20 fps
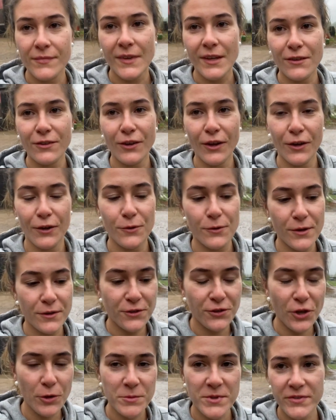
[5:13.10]
So
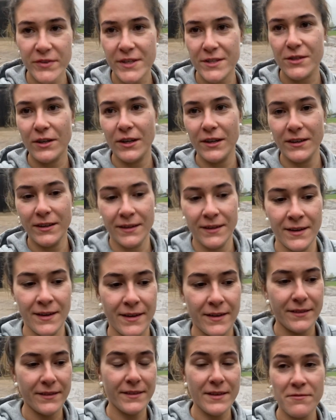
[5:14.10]
tubs feet done,
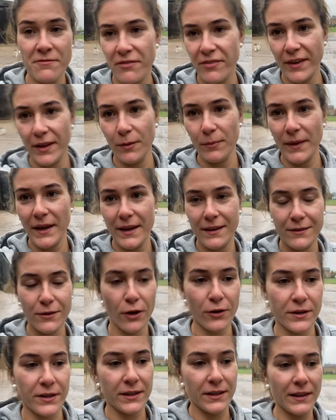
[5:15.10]
didn't film it,
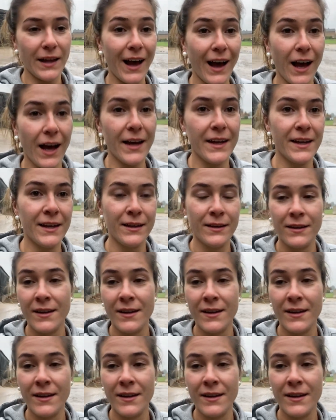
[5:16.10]
not gonna lie,